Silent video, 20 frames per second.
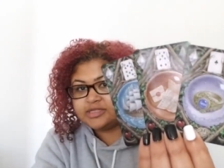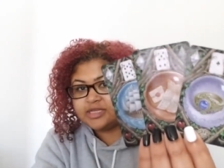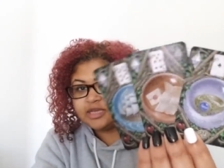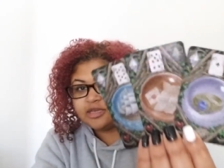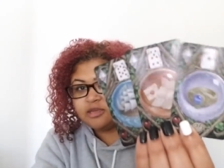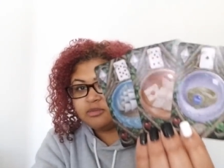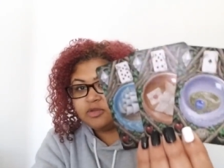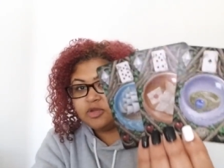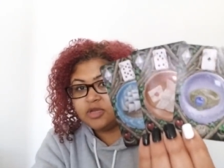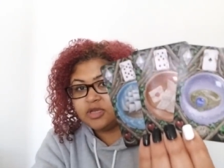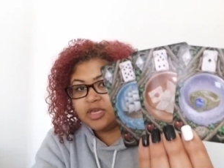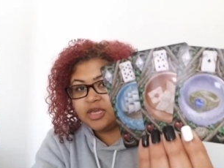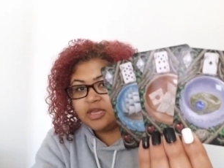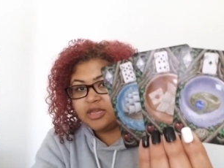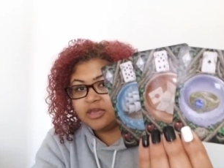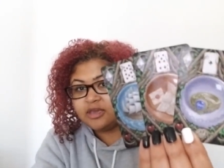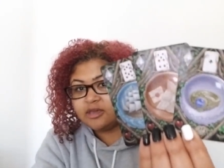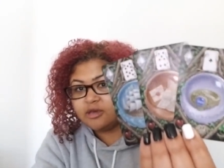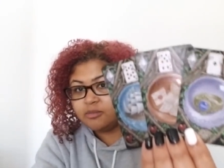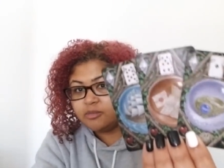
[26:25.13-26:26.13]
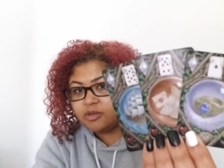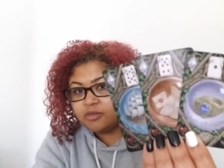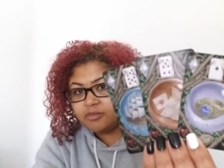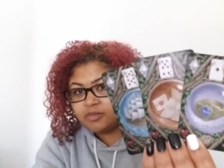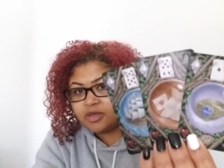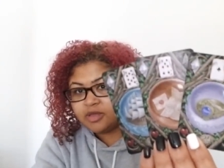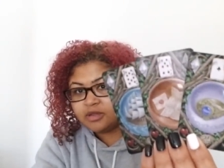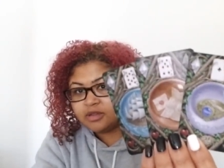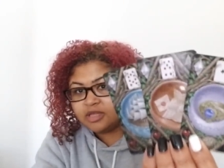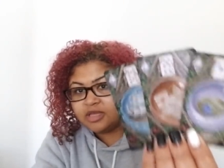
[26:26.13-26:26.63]
like communicating
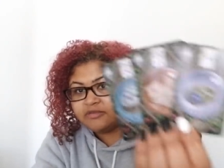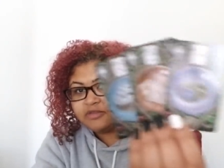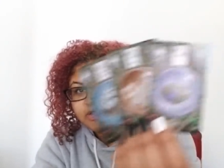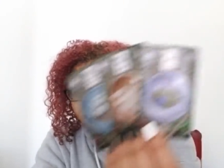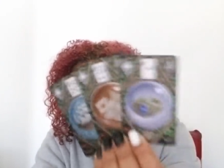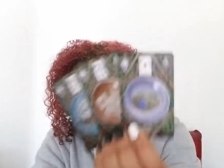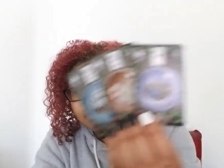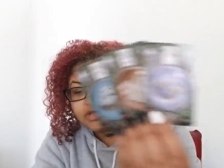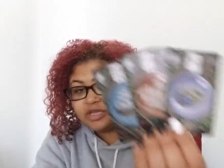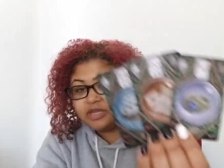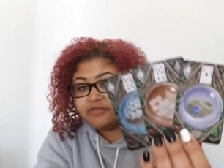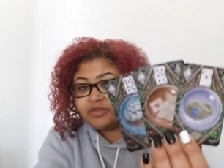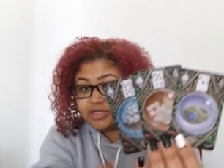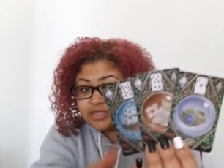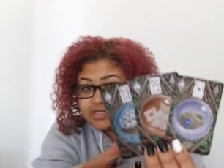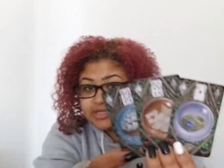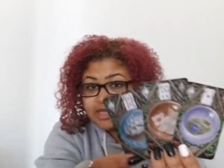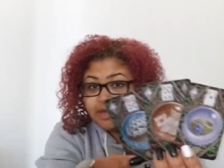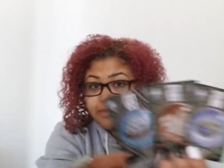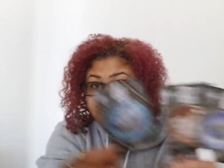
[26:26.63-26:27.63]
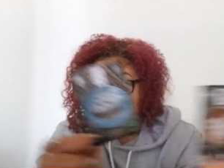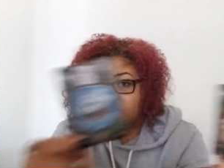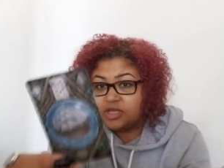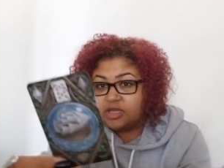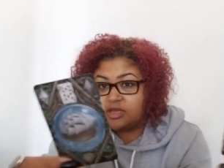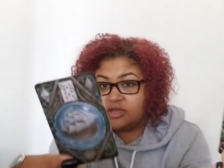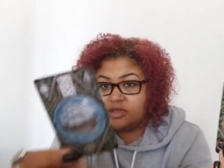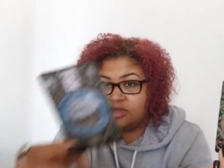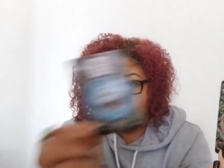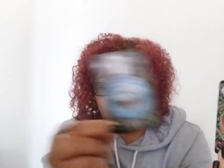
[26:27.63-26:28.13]
commitment, leaving, leaving
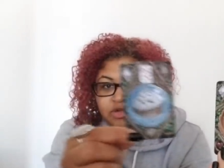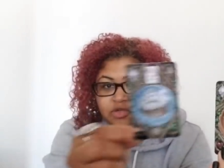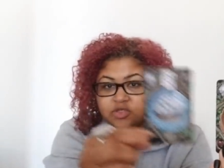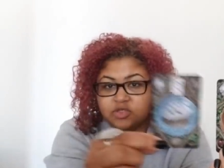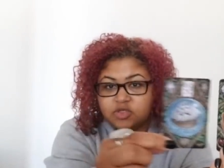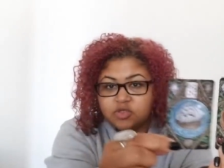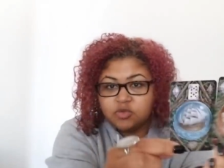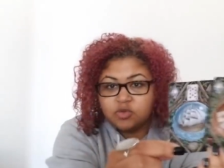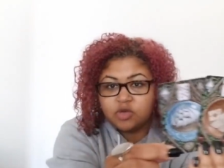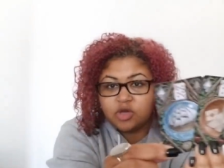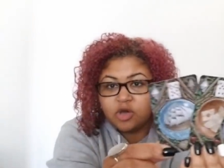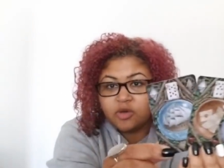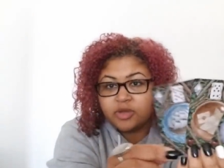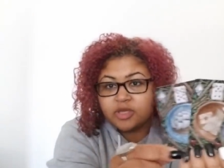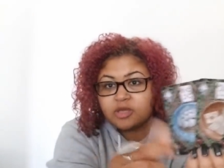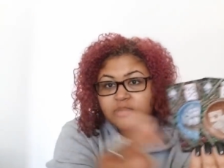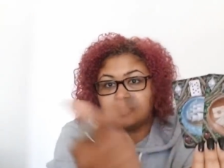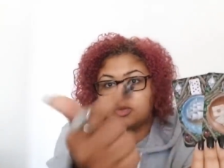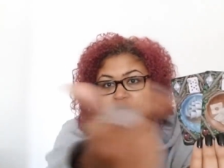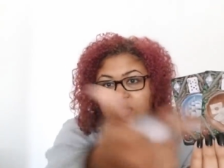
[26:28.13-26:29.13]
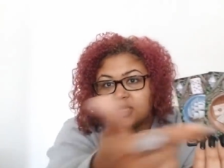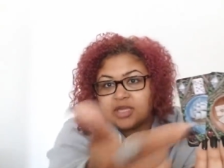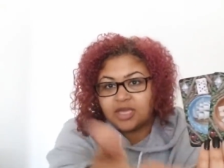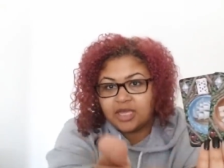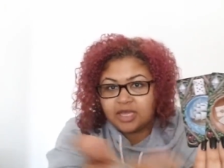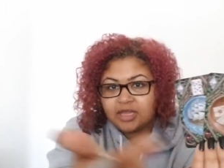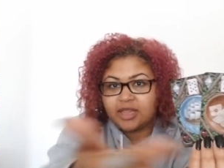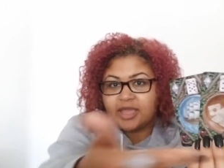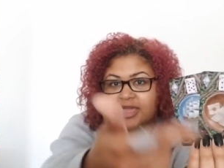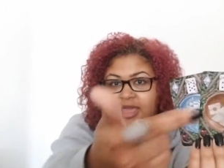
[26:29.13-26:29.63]
something to go and
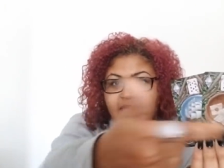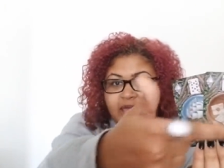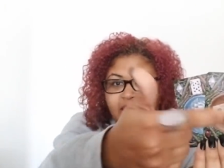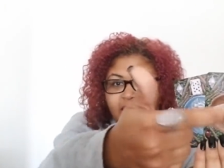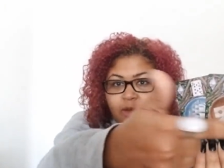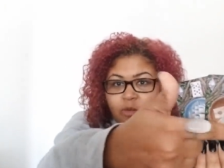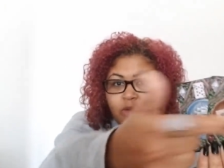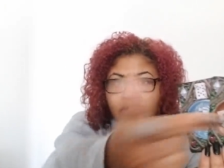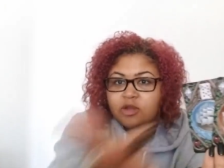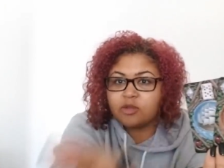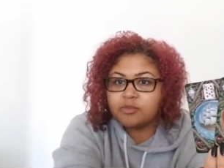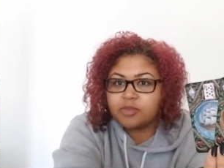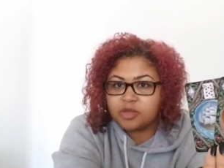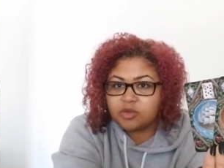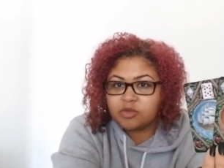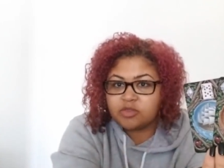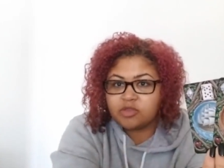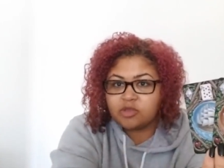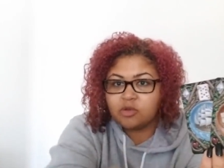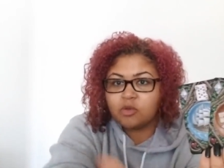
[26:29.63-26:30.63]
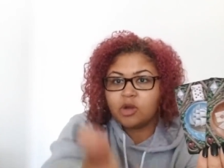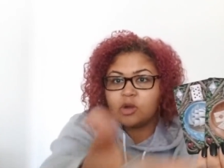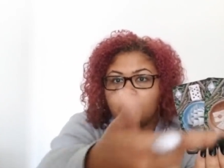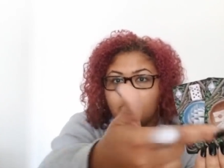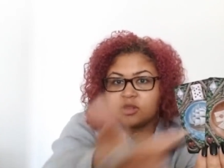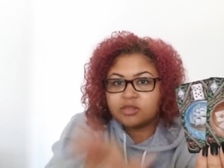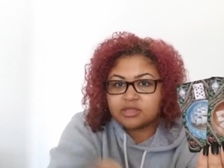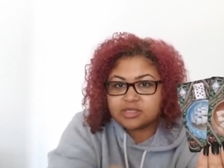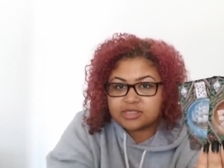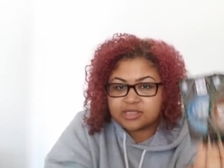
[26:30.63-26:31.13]
communicate like, hey, I want to be with you or I
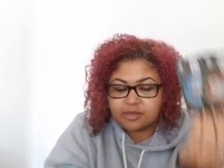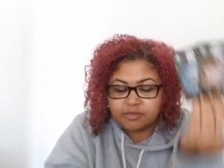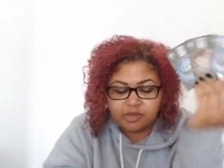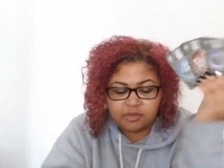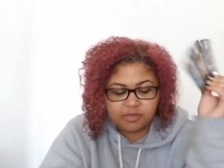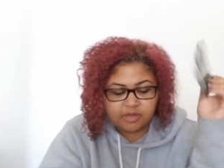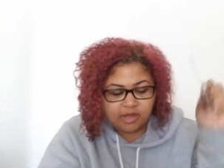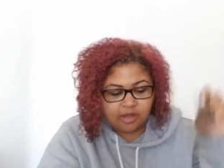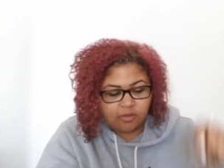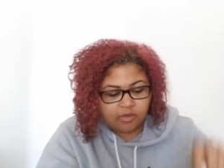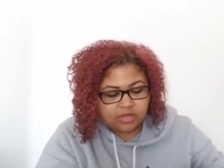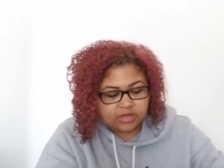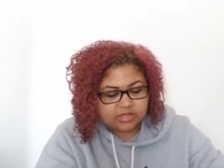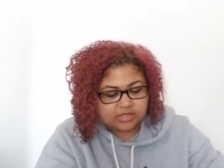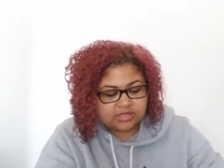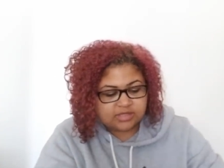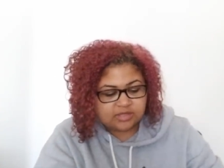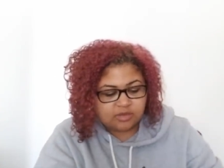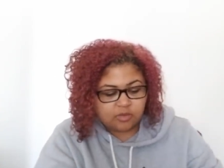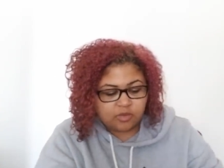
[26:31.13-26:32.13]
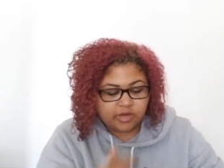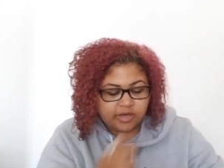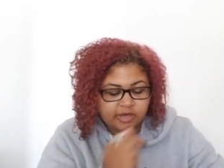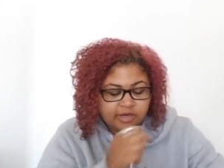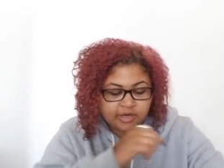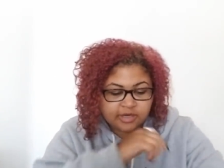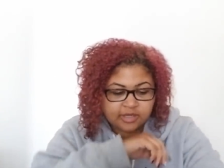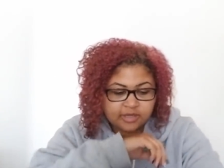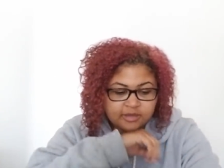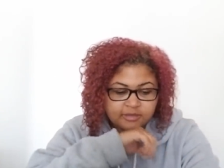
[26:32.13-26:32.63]
want this commitment, I want this to
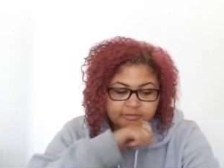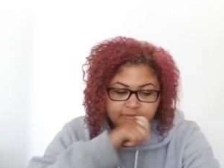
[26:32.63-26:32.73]
work.